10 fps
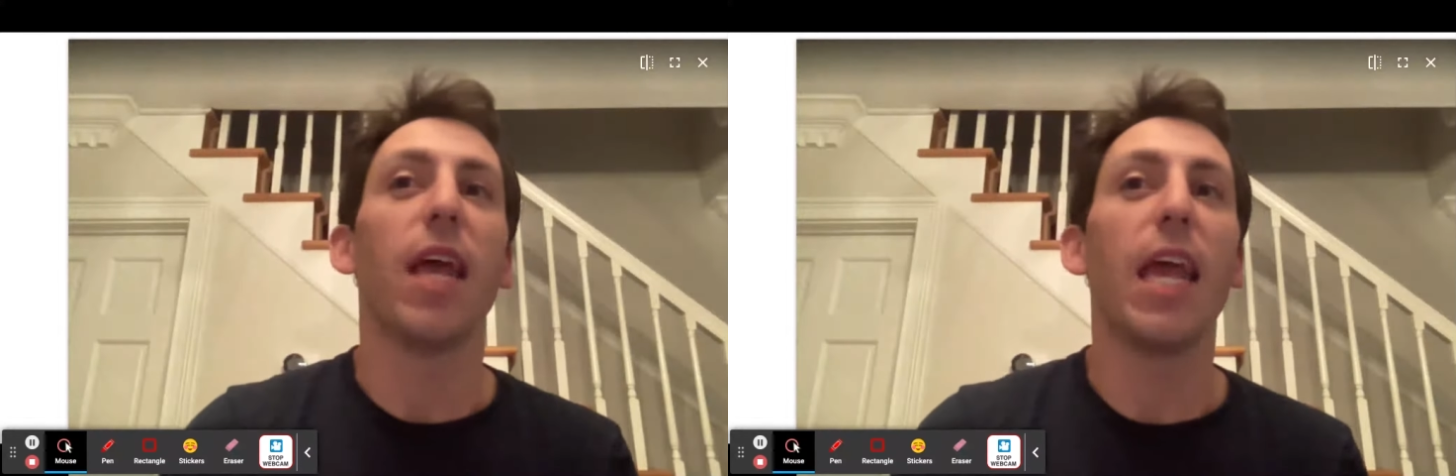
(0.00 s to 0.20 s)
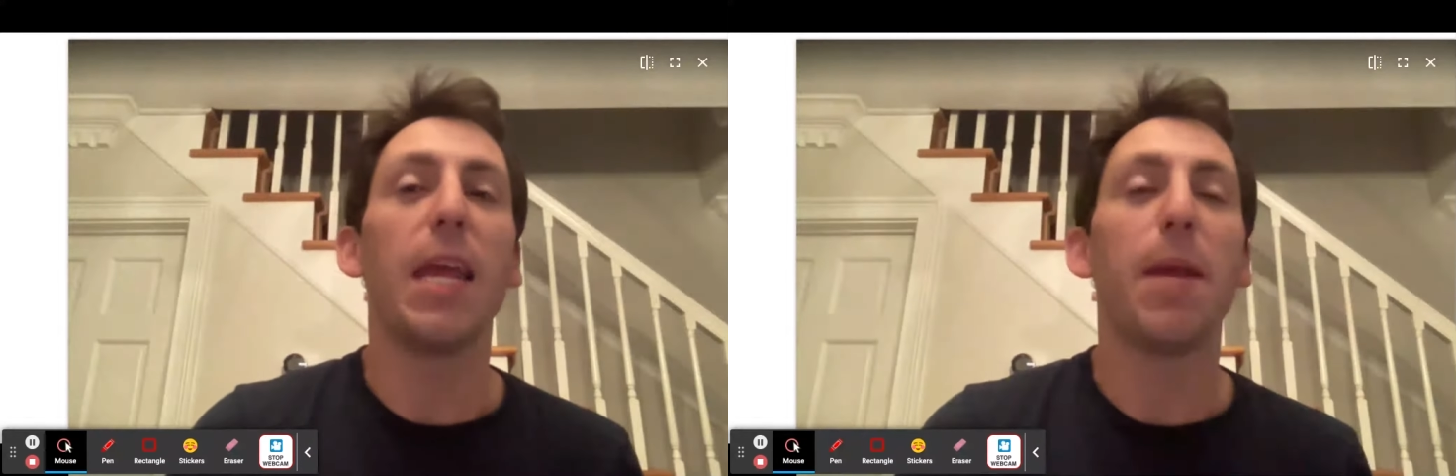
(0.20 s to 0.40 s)

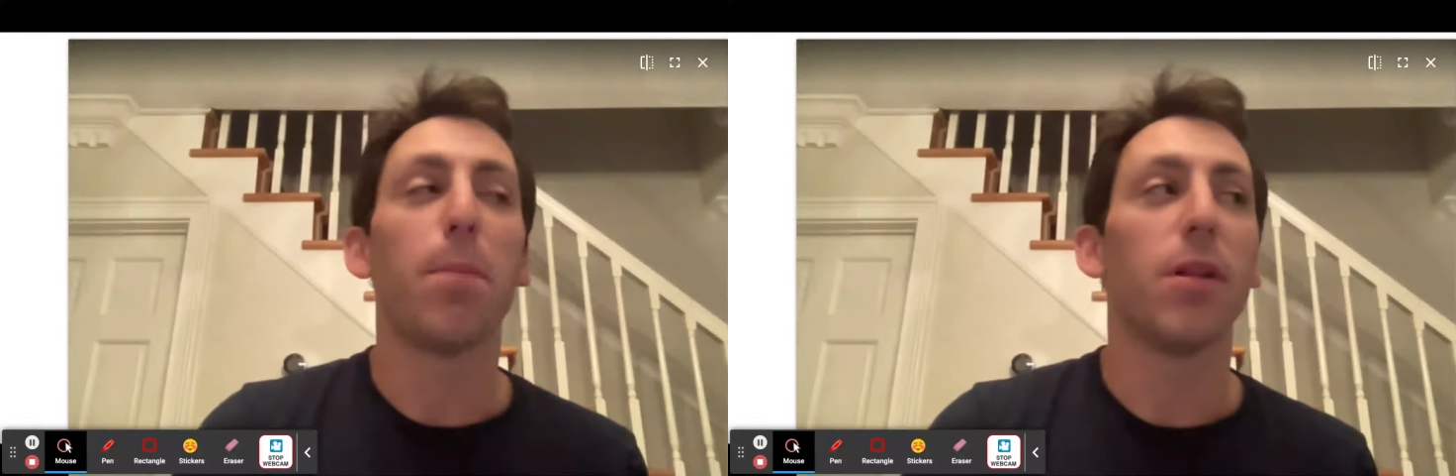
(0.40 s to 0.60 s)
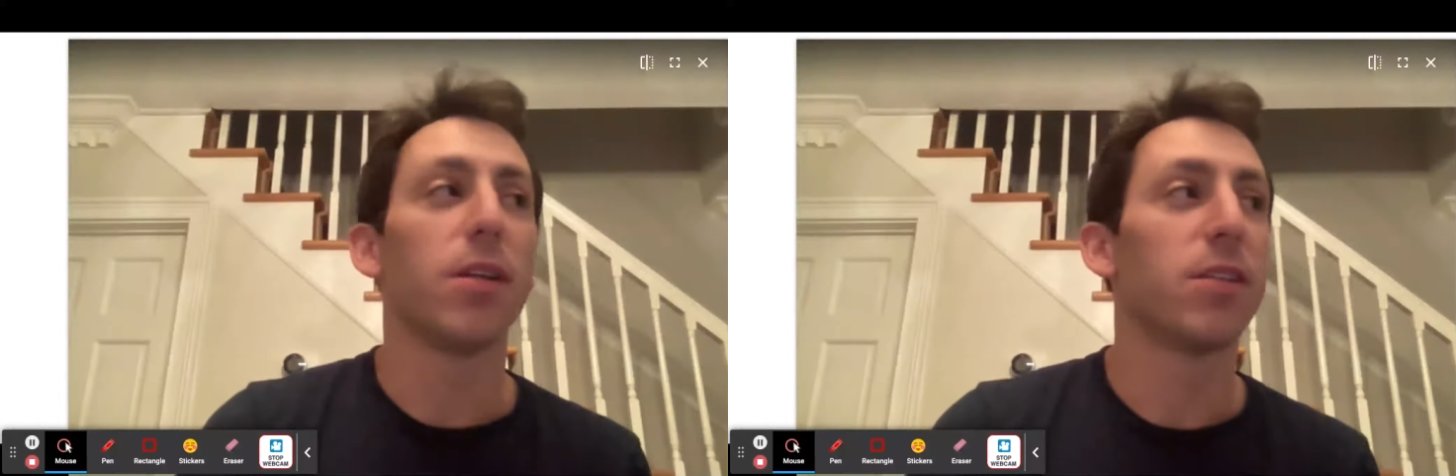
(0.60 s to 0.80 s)
8
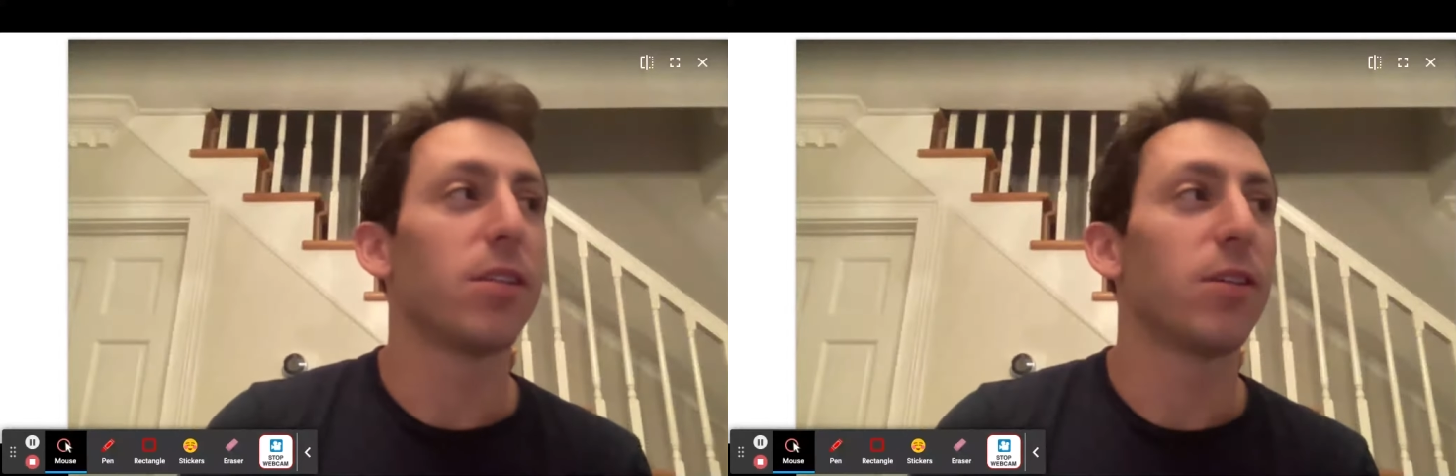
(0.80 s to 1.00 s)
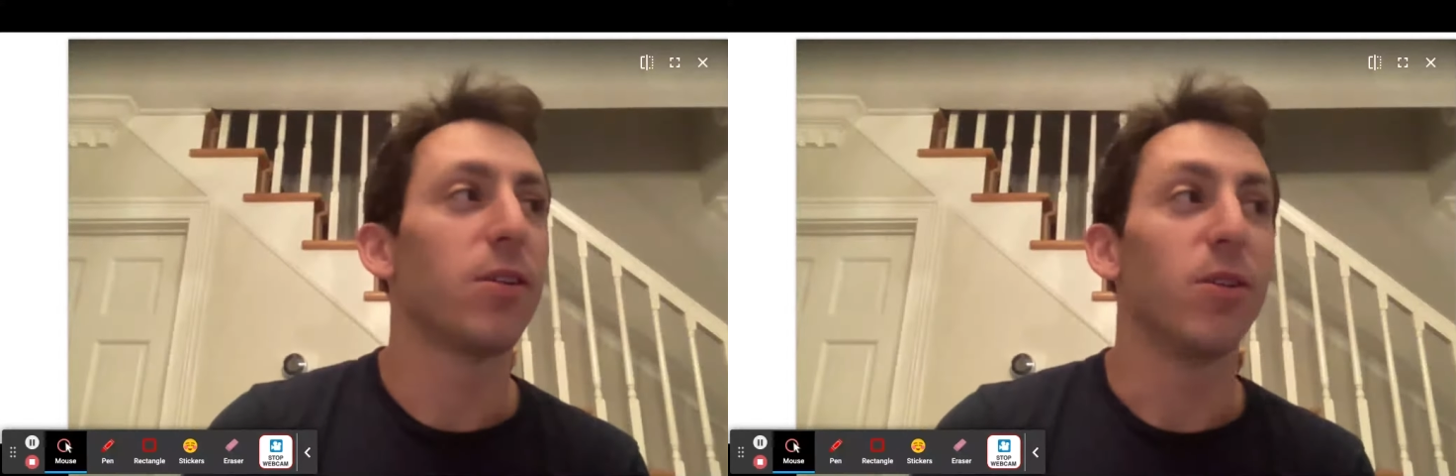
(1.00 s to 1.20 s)
plus
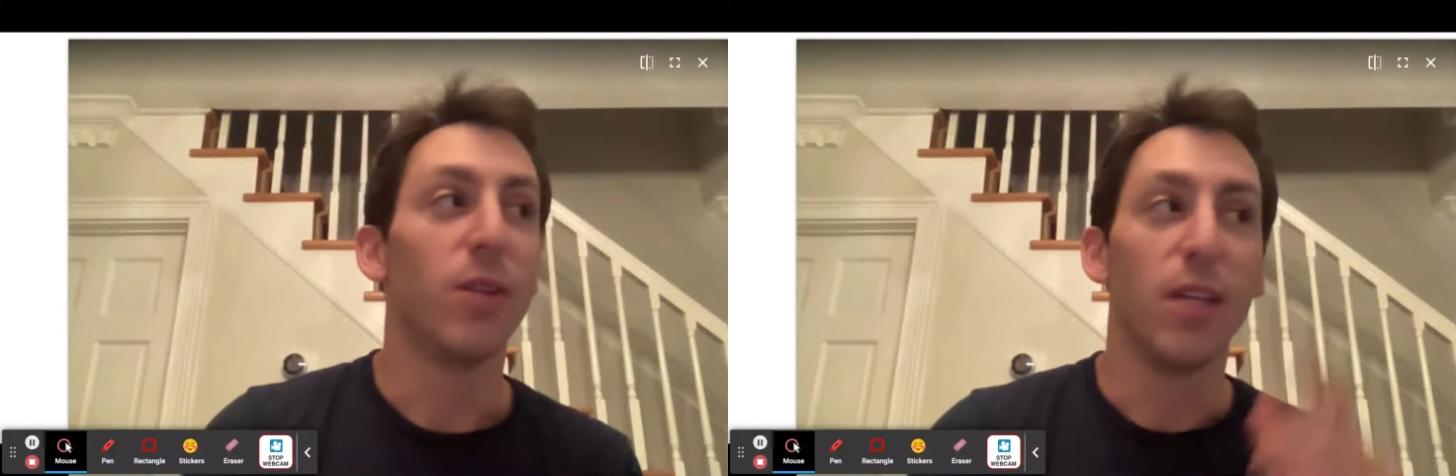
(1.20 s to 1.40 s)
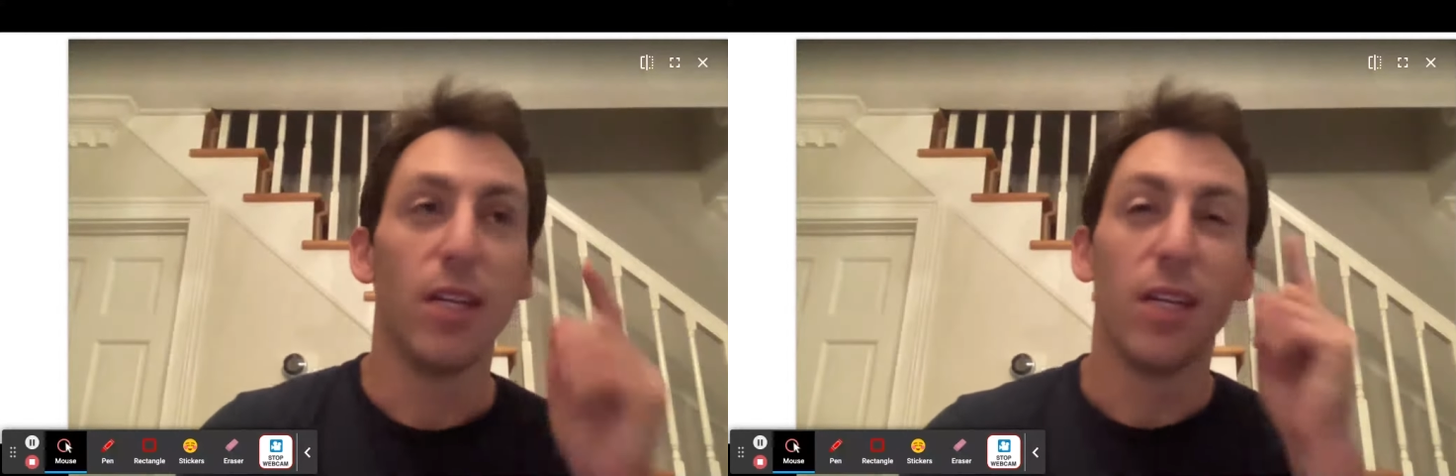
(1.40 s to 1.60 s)

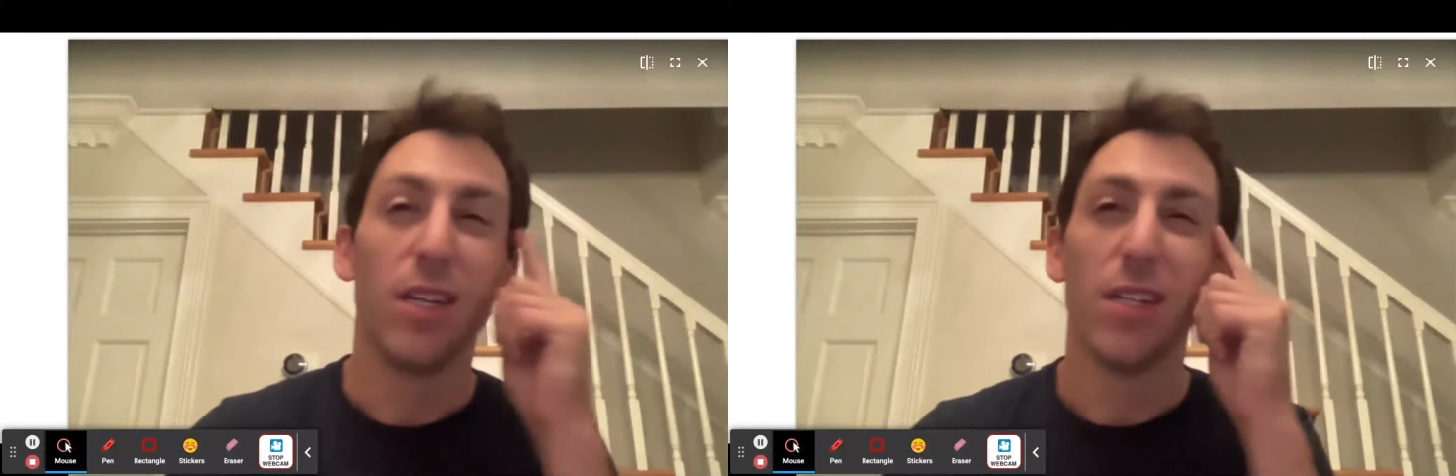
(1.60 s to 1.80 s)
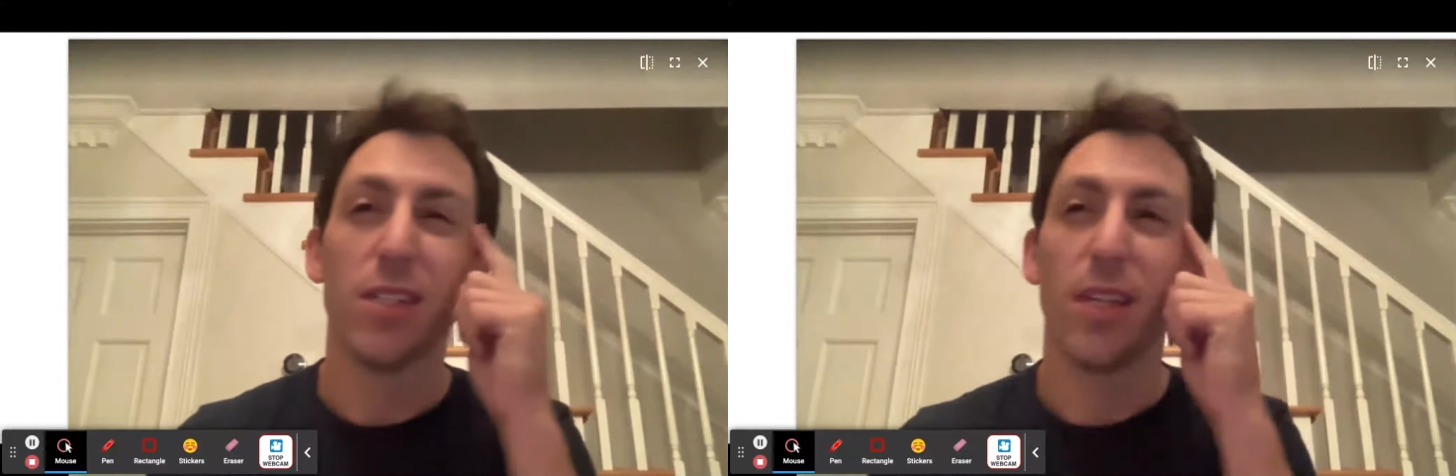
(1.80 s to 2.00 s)
2 is